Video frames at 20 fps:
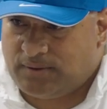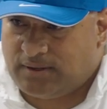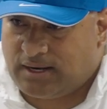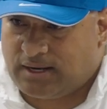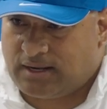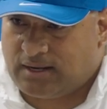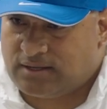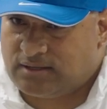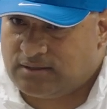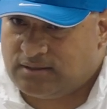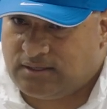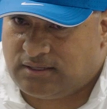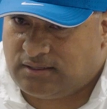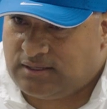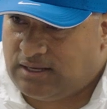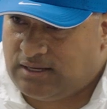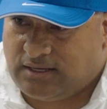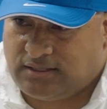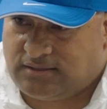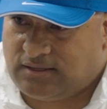
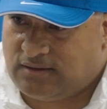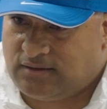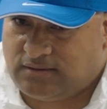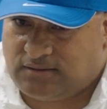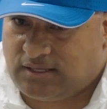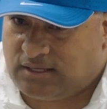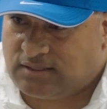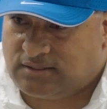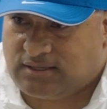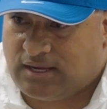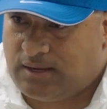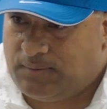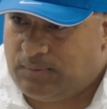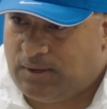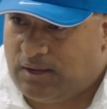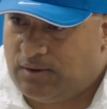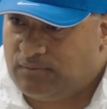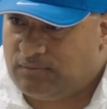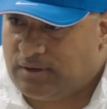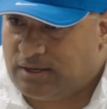Then I need to take a
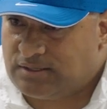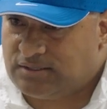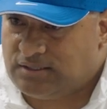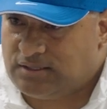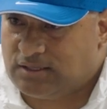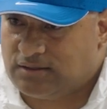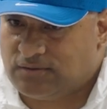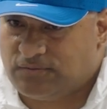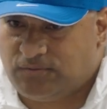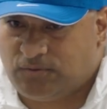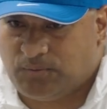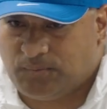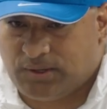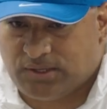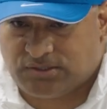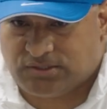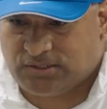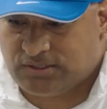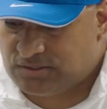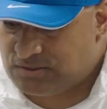timeout when I see that the
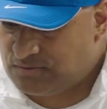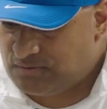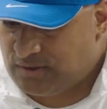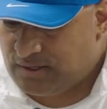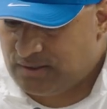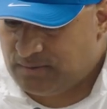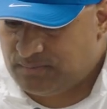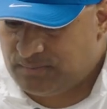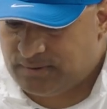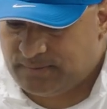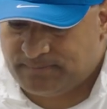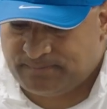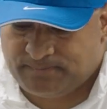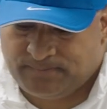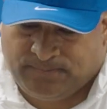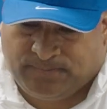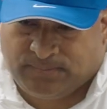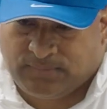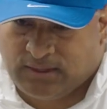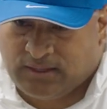formation isn't right. But
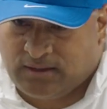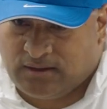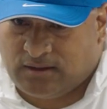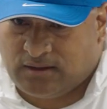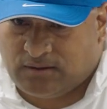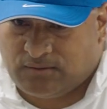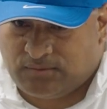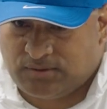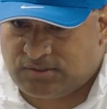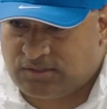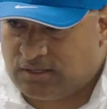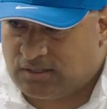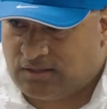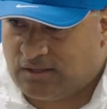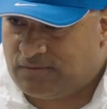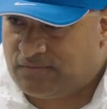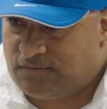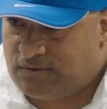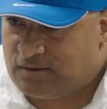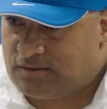we should get
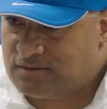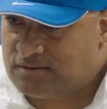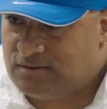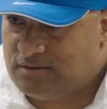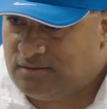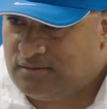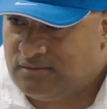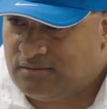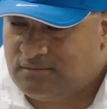that fixed.